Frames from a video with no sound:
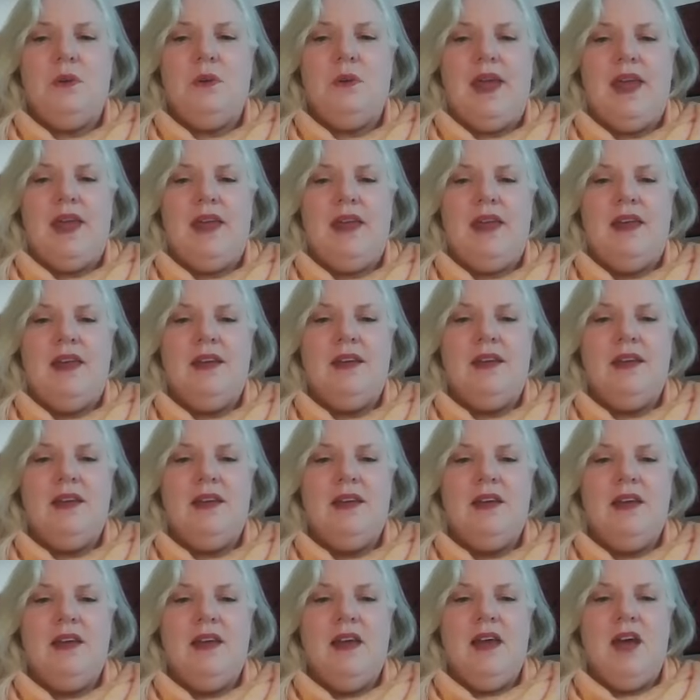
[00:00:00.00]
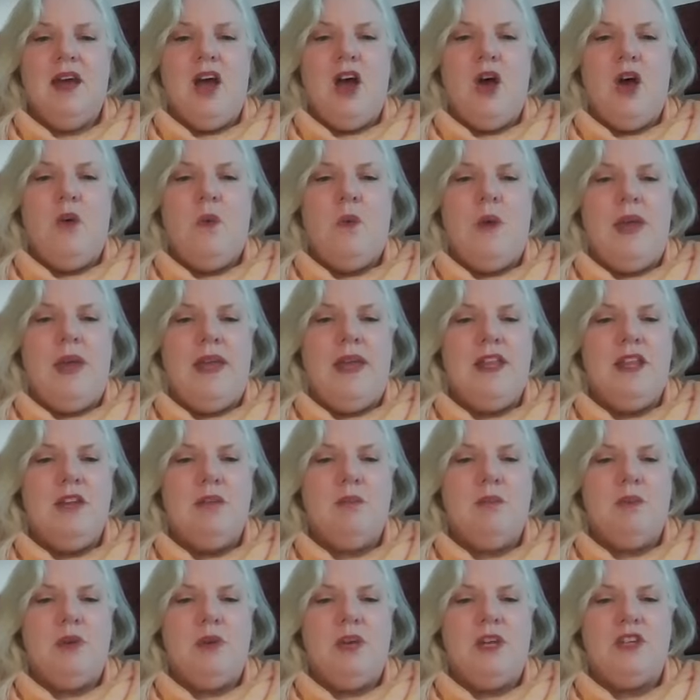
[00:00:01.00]
way, a way
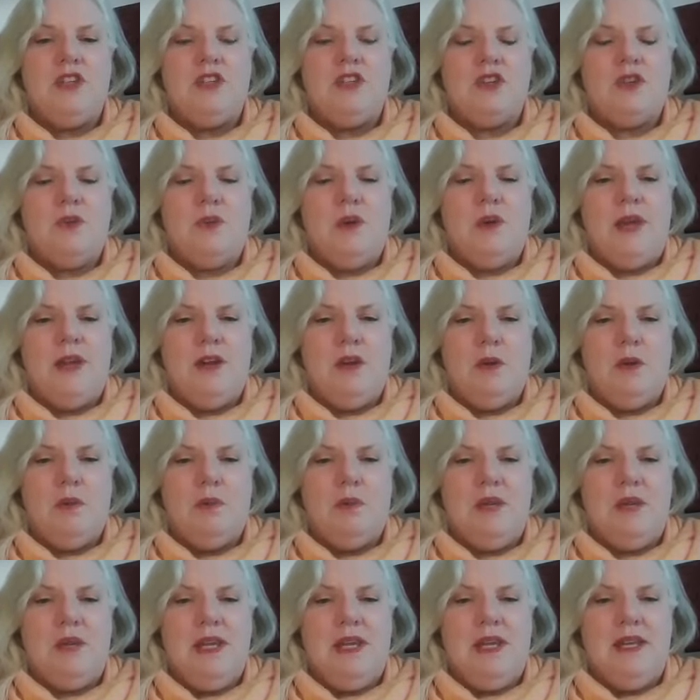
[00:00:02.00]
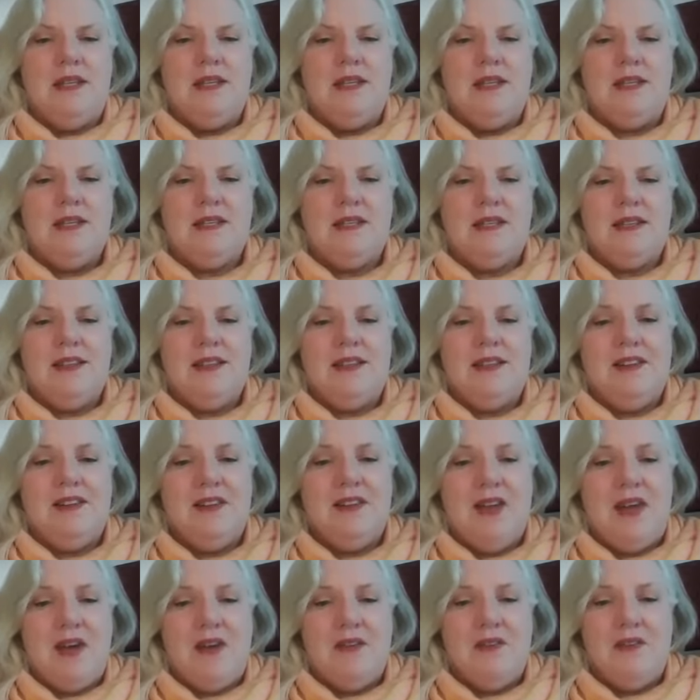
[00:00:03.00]
that brings greater peace,
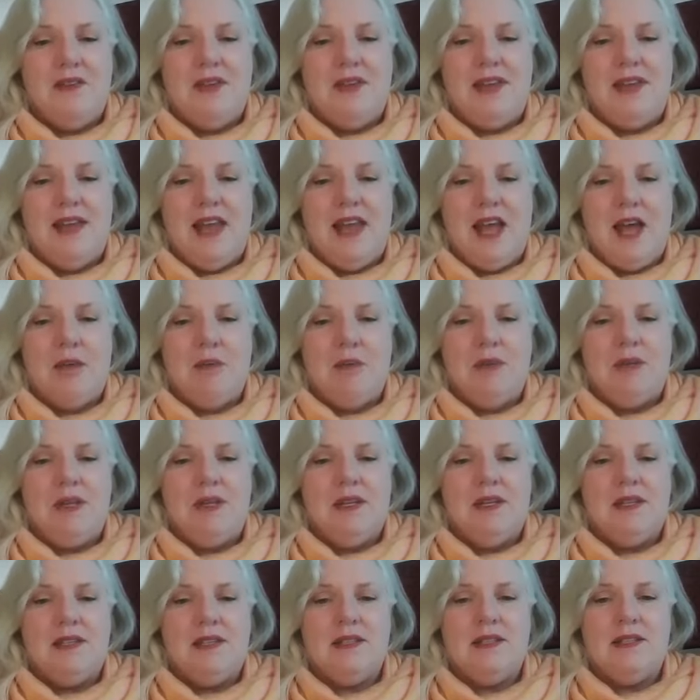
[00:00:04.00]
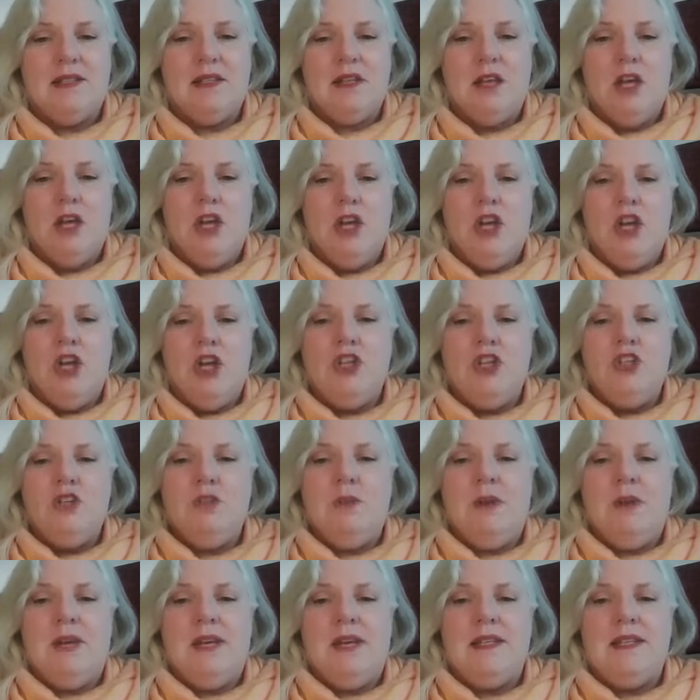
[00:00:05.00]
love, and happiness
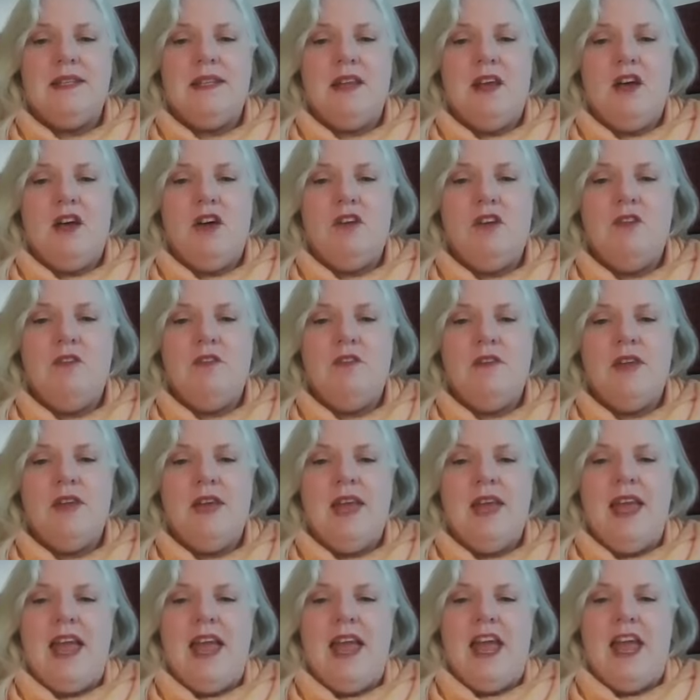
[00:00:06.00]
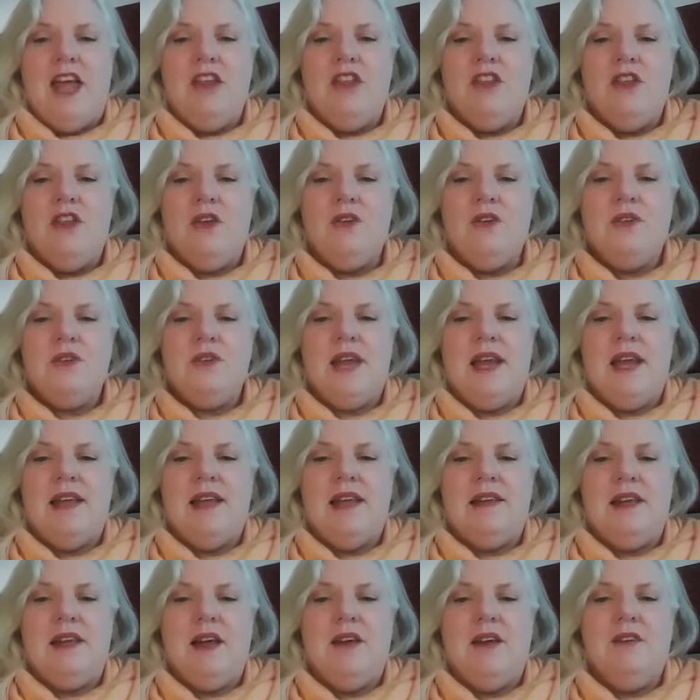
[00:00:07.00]
to myself and those I
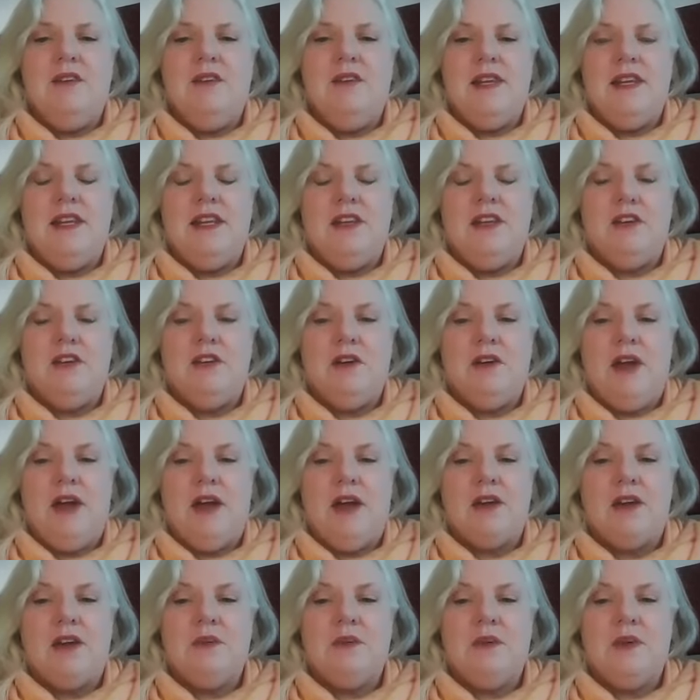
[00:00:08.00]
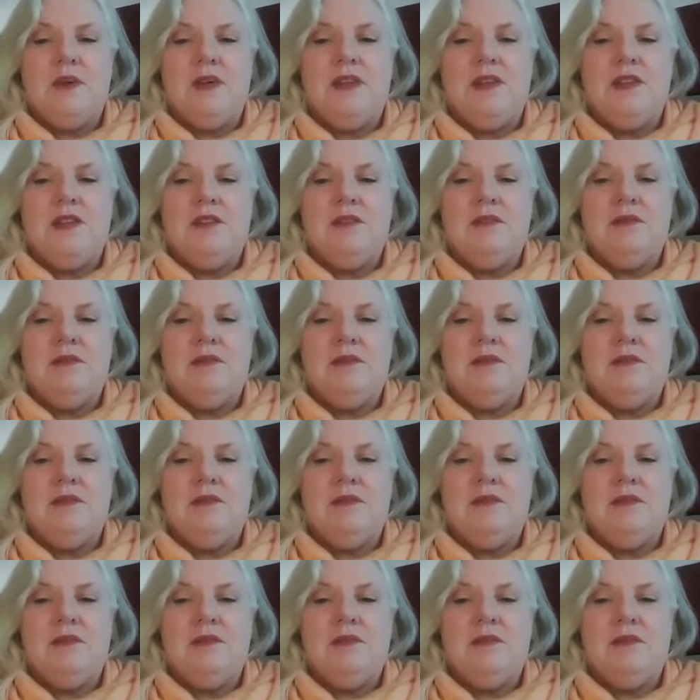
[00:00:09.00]
love and interact with.